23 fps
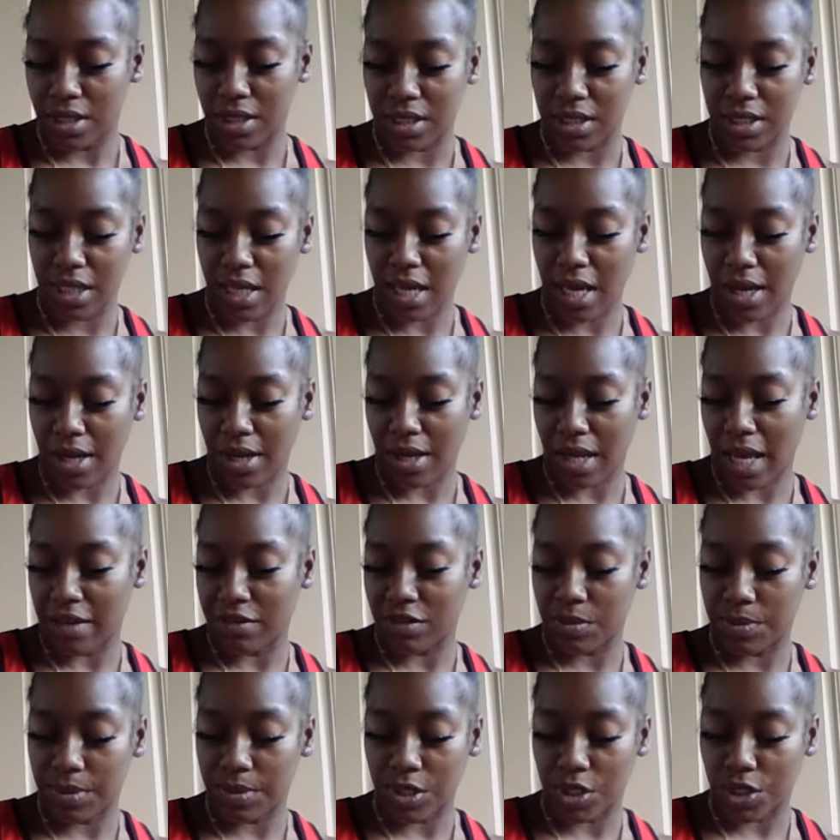see how
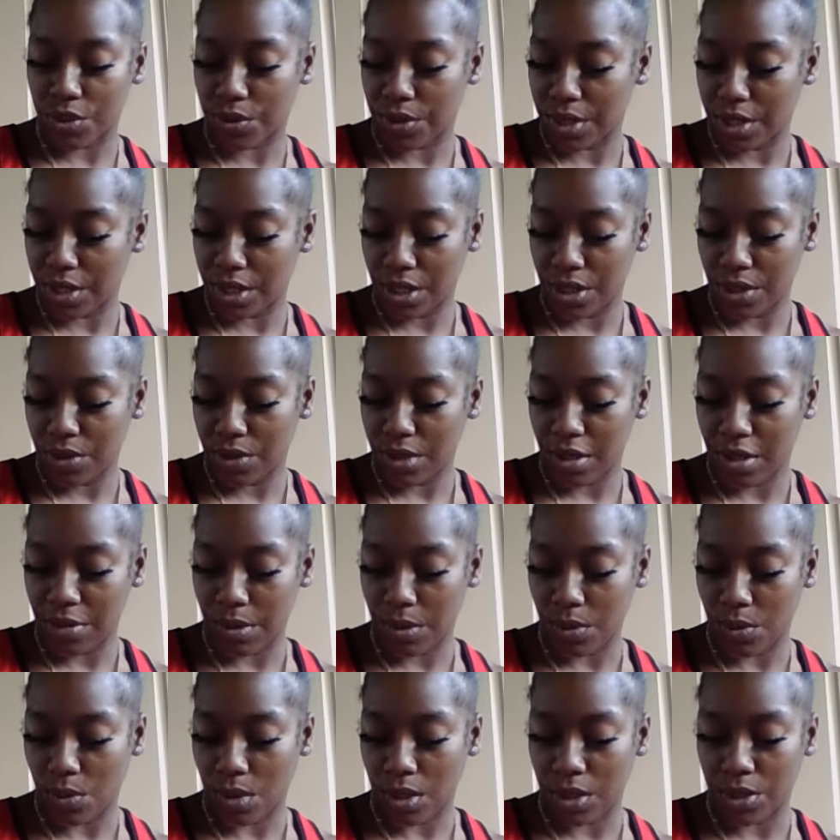life's been treating you. They've
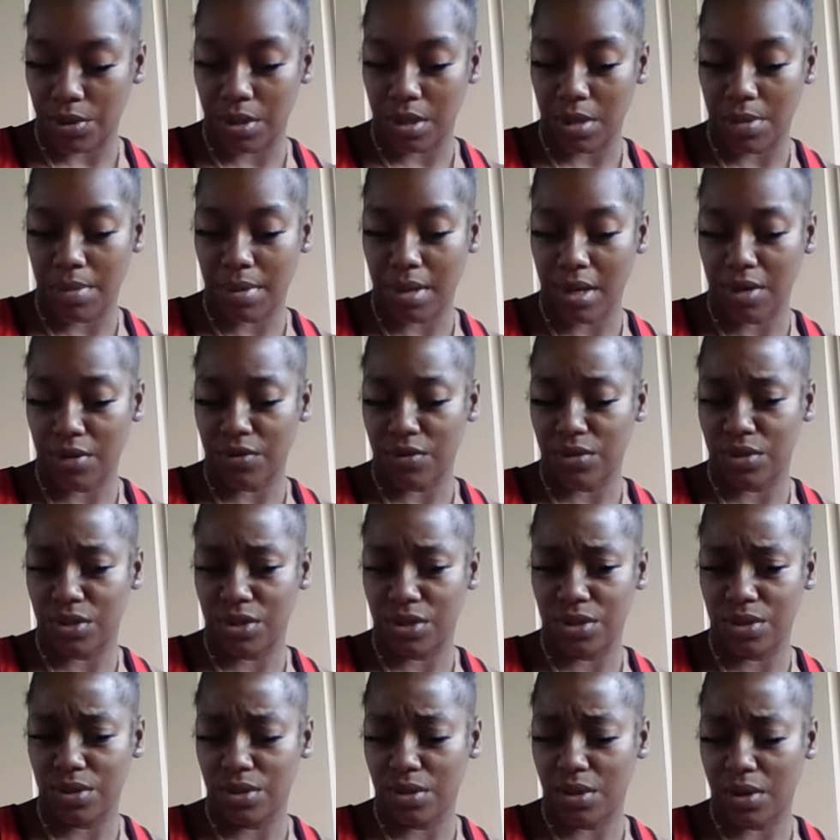been wondering about
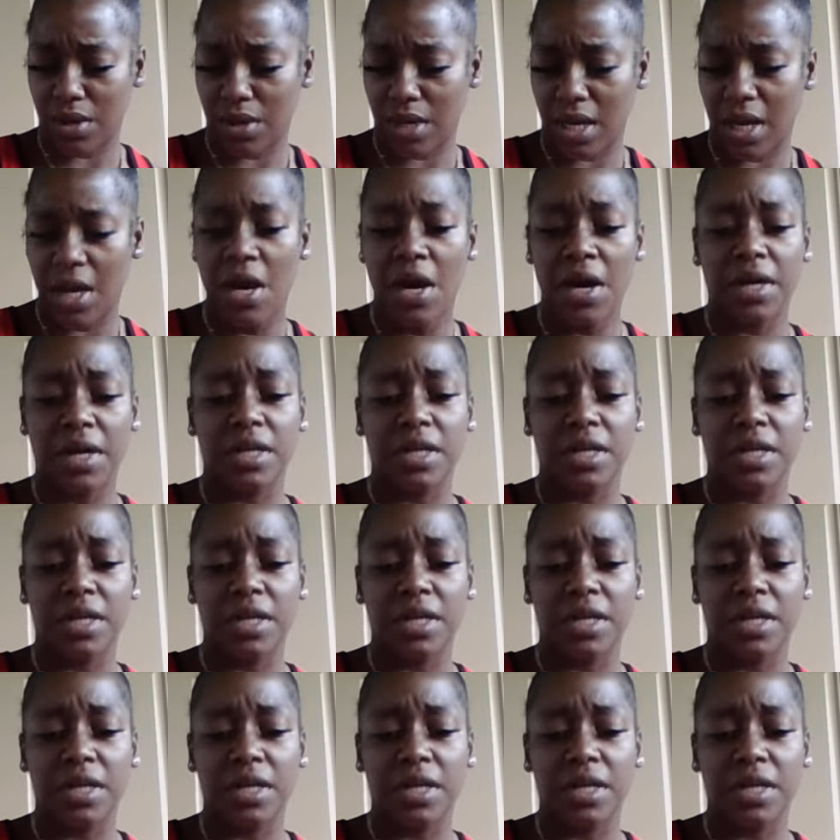you, okay?